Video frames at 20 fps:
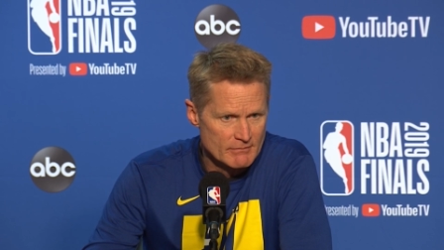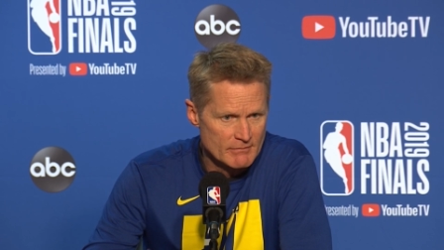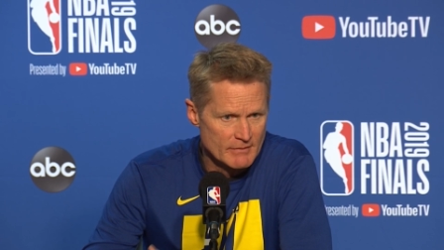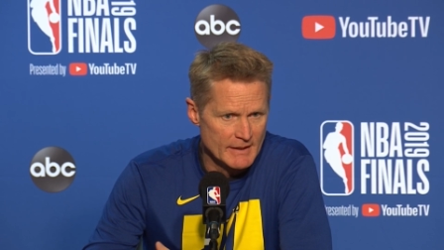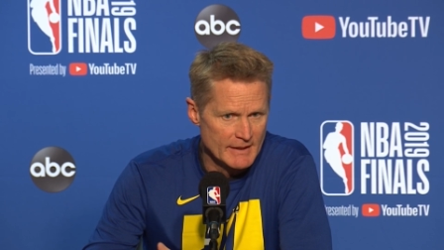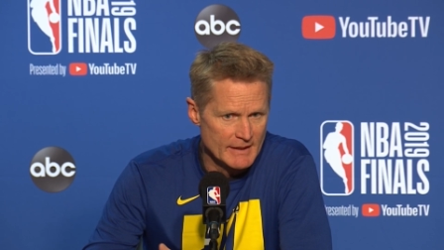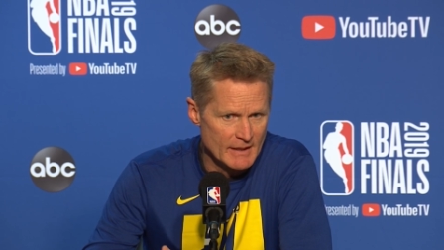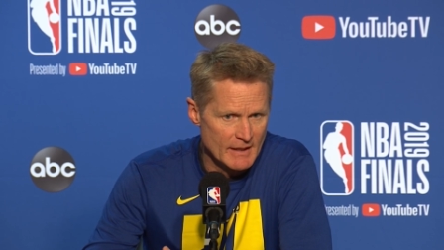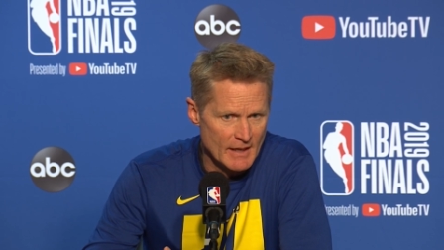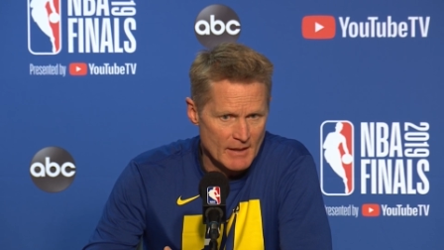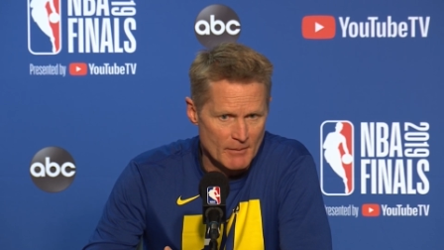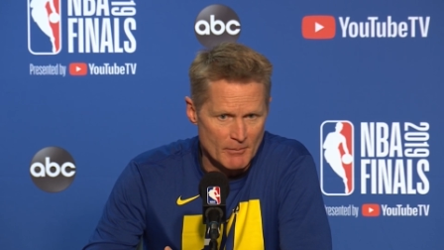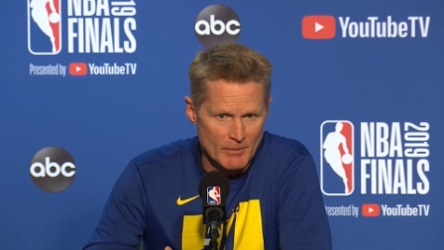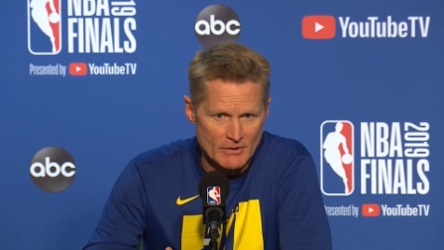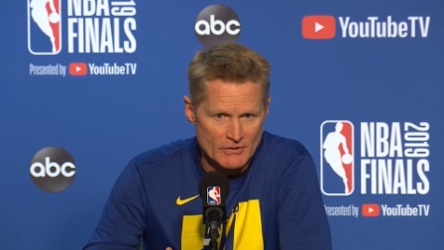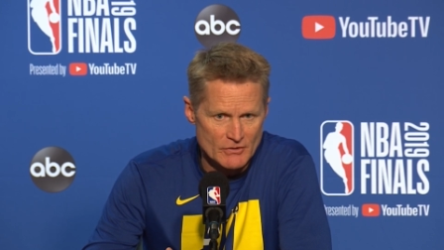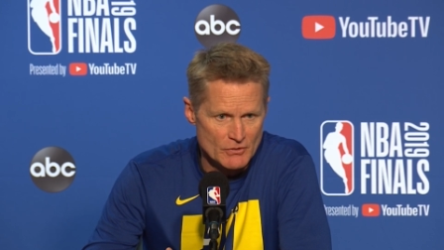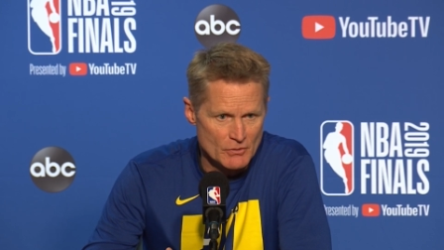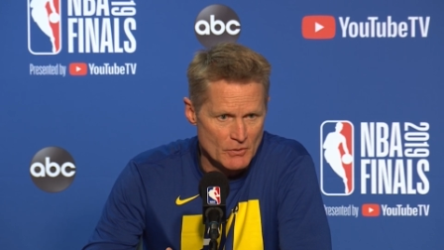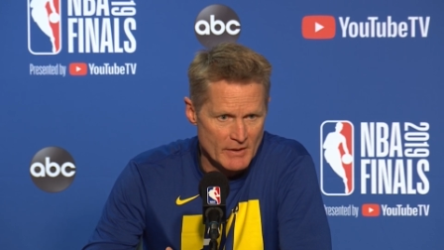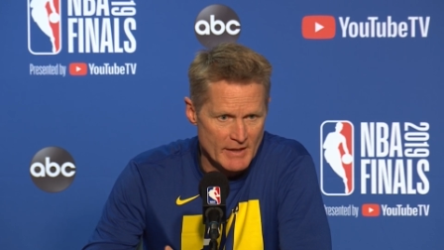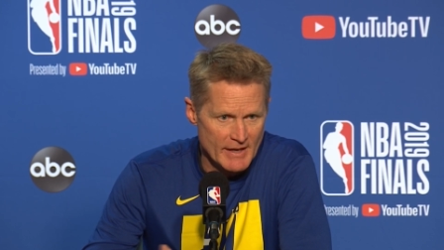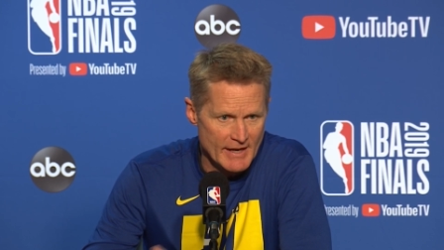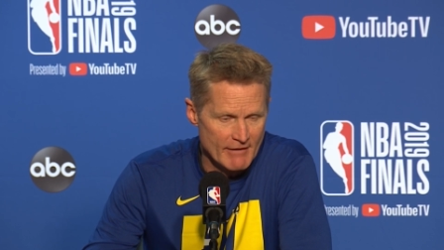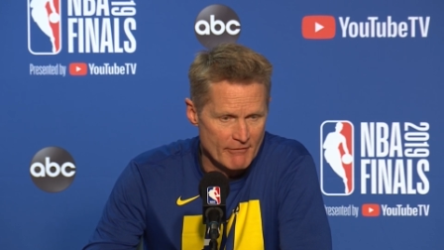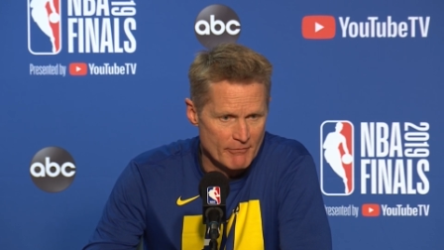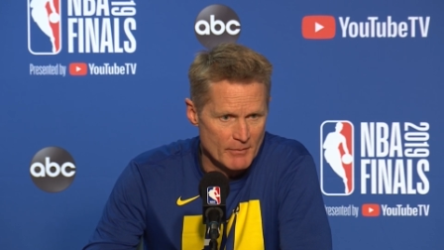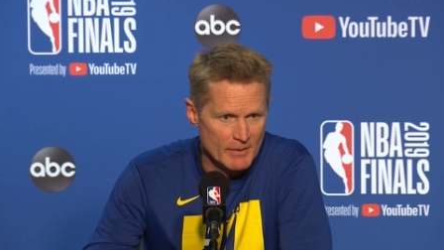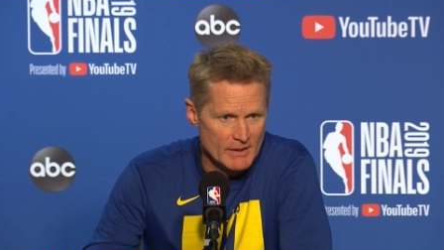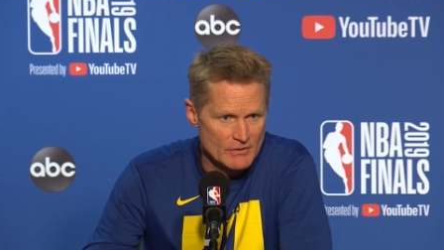and he got about two and a
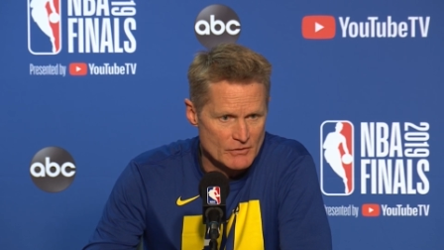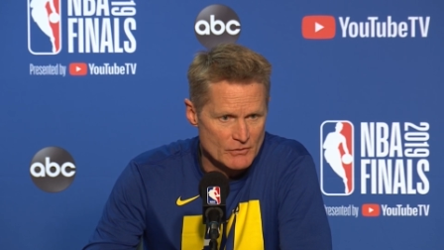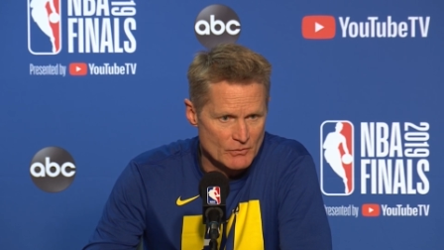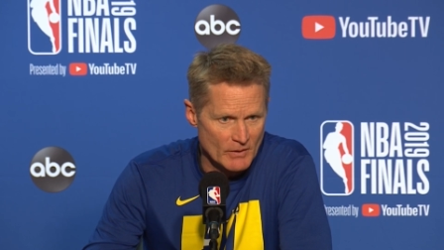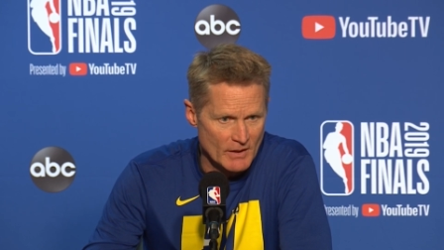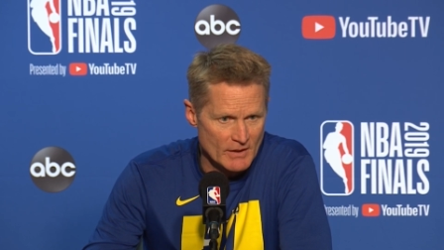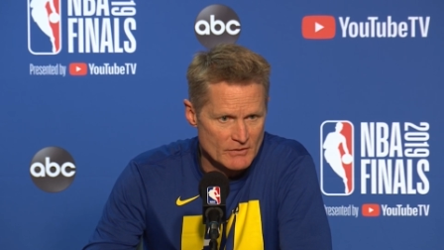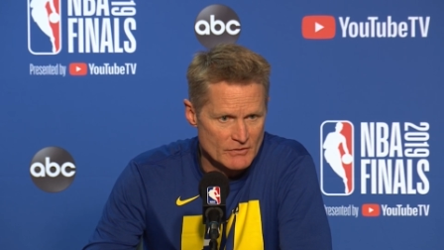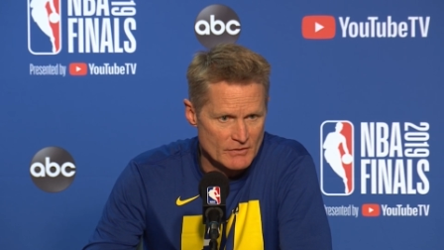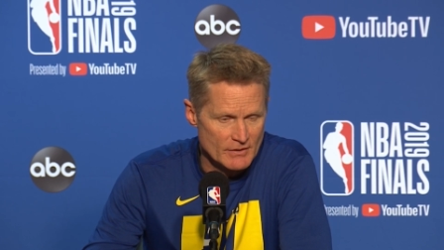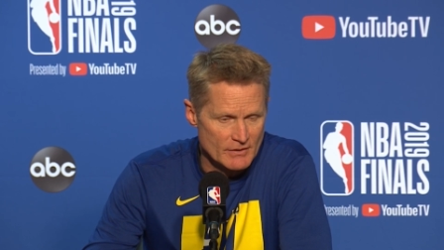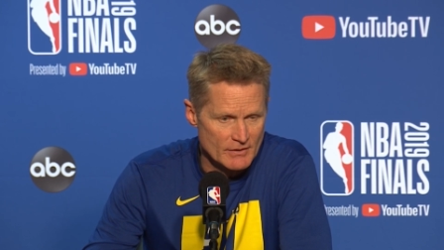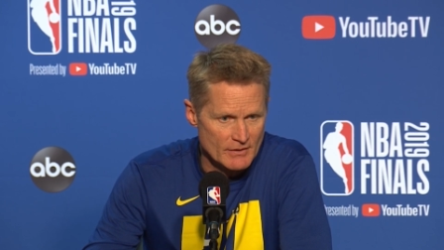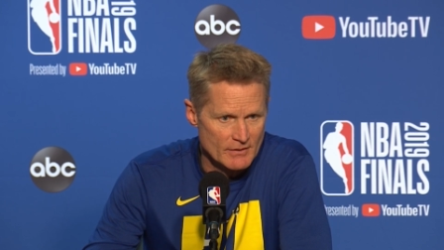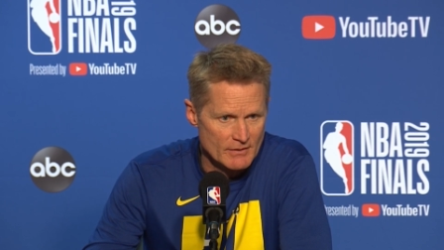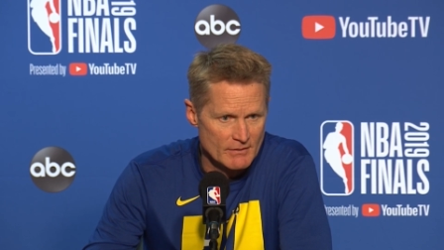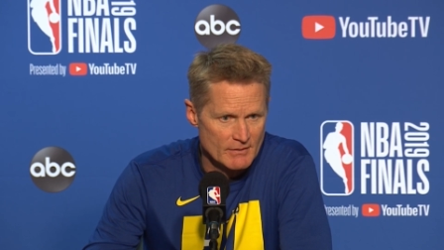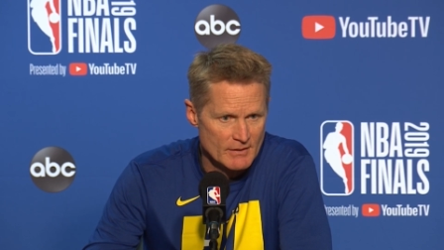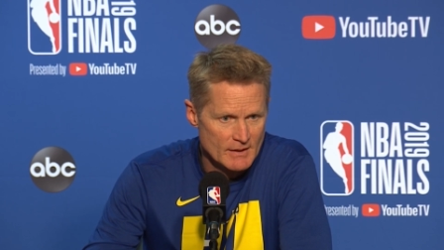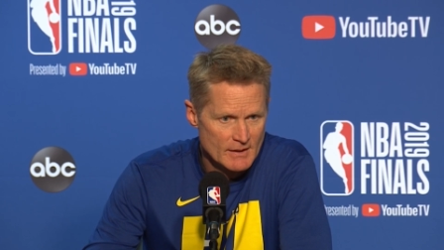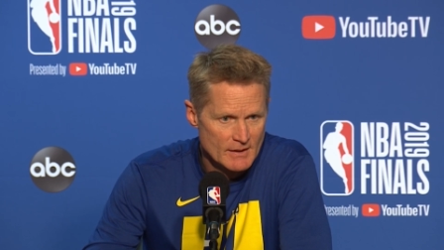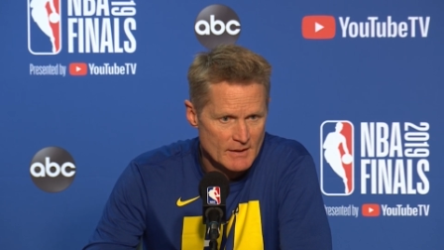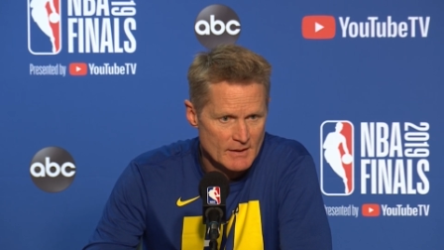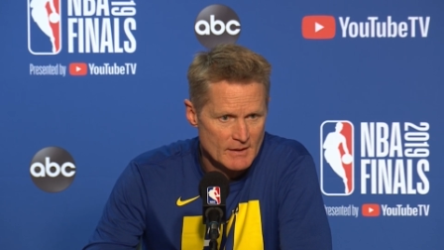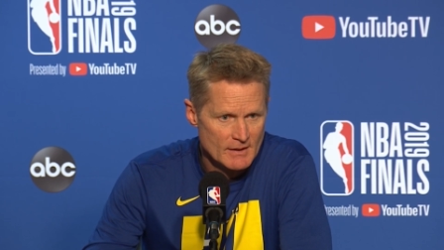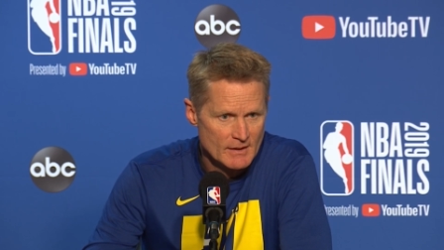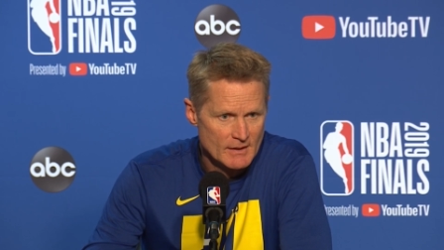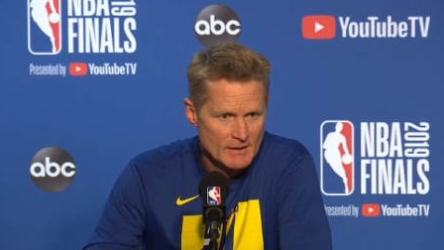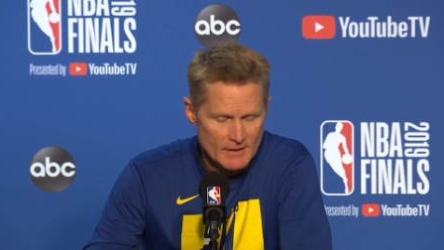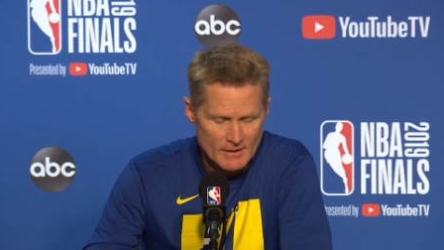half minutes rest in the
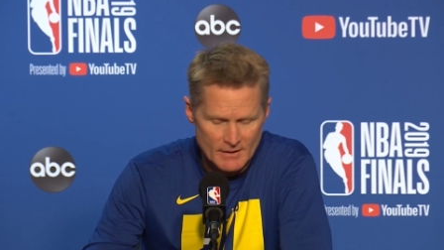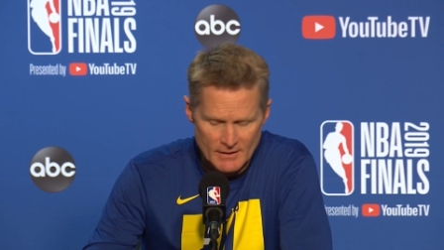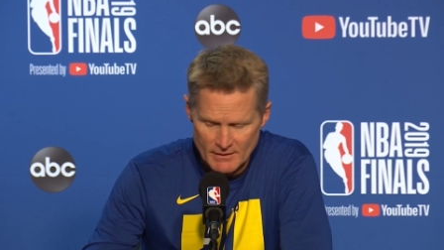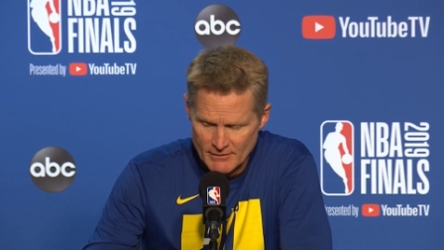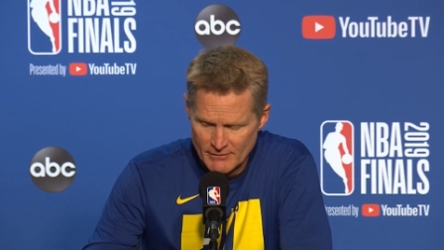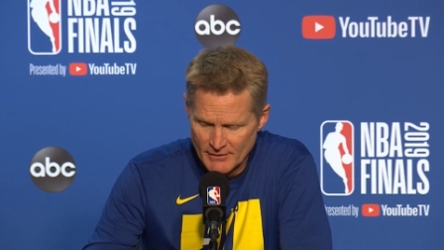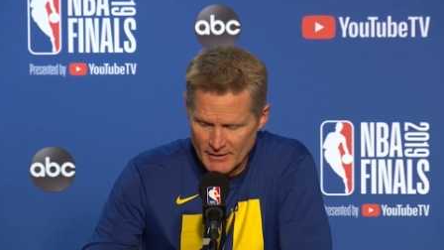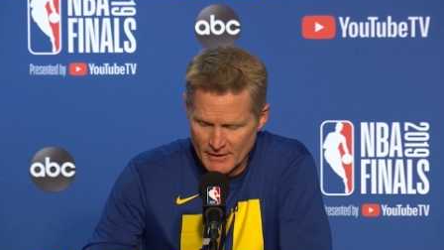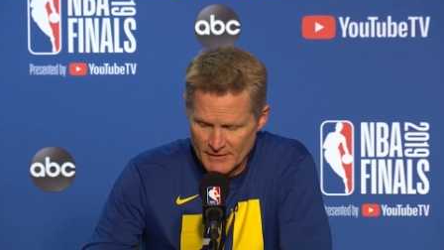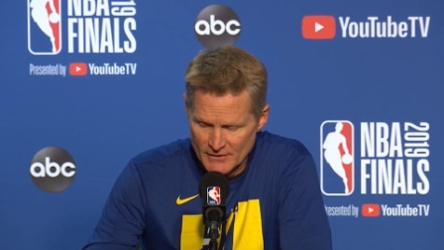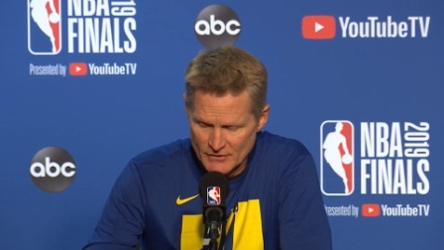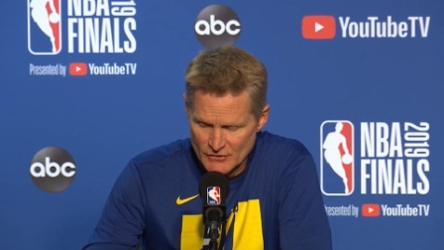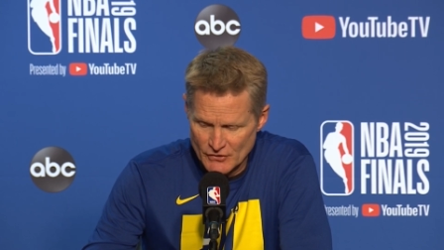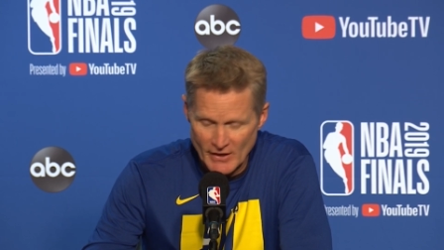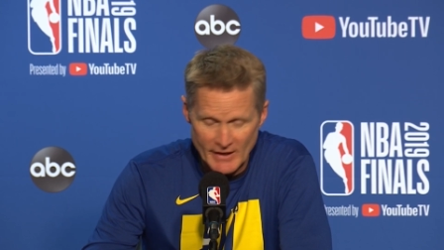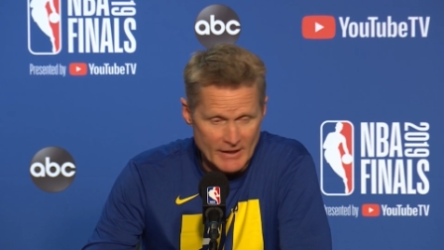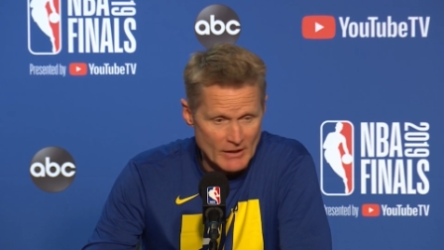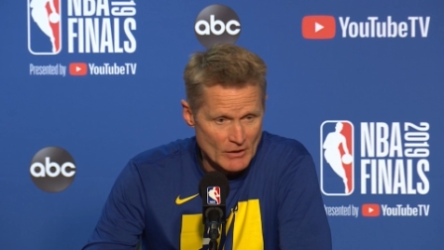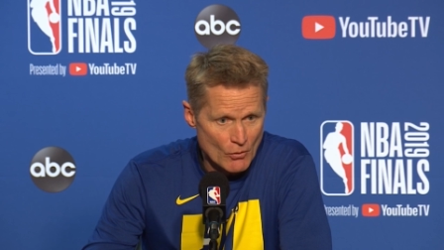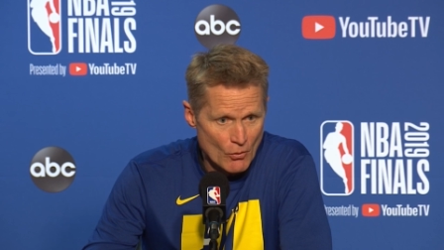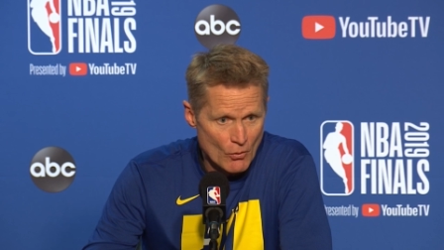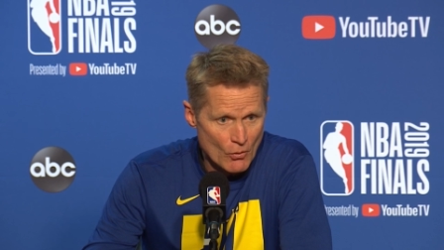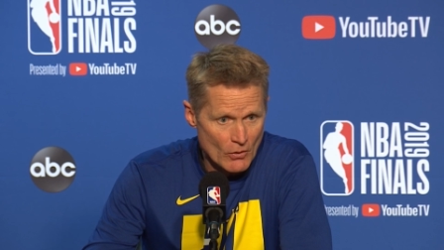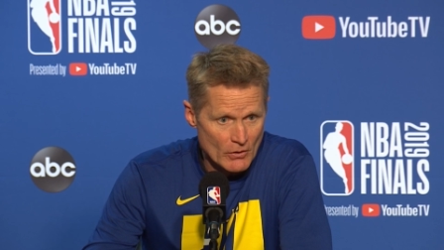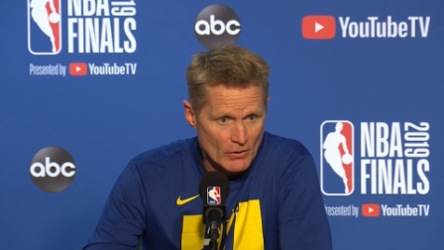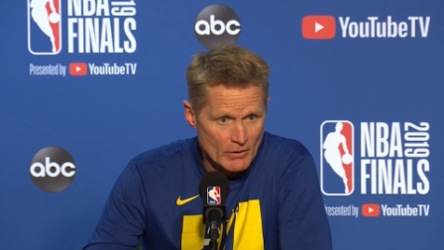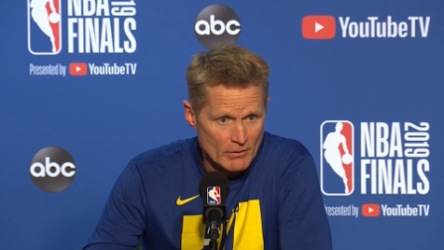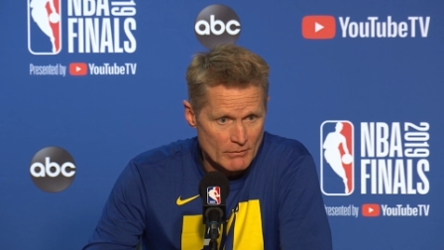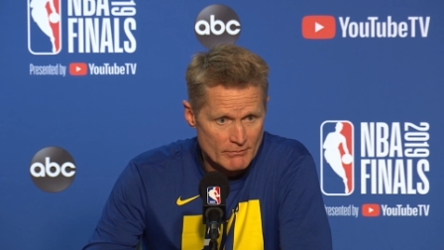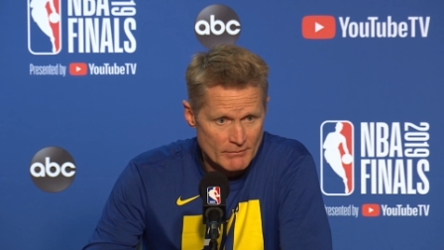in the second
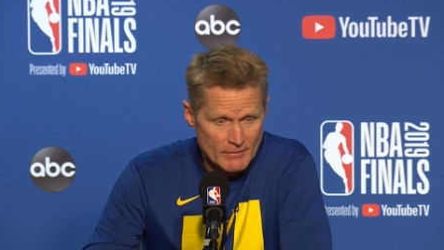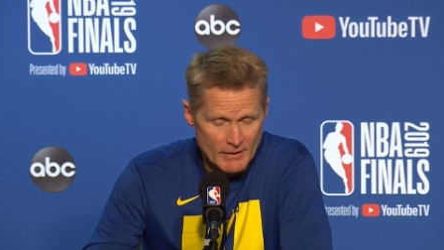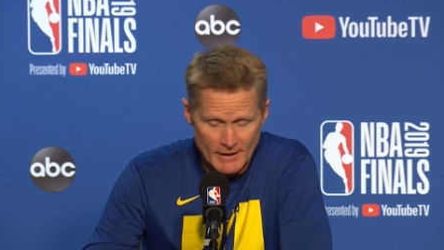quarter.